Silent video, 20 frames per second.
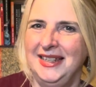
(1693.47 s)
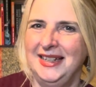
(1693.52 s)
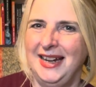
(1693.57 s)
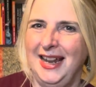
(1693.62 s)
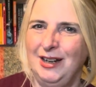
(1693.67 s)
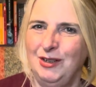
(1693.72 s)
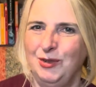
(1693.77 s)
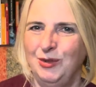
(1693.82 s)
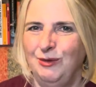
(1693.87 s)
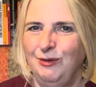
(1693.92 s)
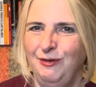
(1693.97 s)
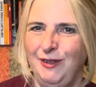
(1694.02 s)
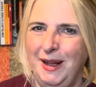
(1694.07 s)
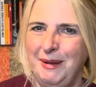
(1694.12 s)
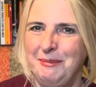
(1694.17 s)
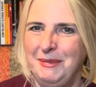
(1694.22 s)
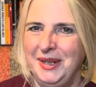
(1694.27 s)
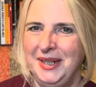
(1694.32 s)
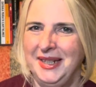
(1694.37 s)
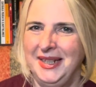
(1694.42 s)
natural
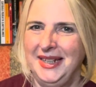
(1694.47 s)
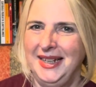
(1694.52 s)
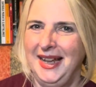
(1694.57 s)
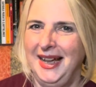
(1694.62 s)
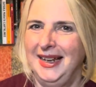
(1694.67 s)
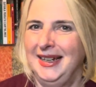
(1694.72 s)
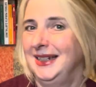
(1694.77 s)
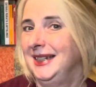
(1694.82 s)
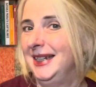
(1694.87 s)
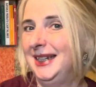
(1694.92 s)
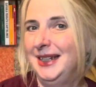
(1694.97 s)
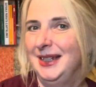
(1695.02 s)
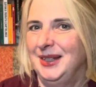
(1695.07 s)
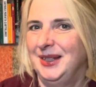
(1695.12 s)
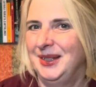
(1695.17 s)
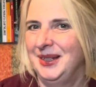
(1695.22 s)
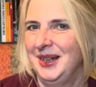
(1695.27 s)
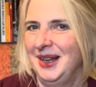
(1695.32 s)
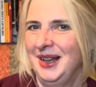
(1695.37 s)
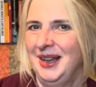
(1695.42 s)
family and
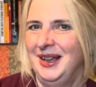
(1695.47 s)
his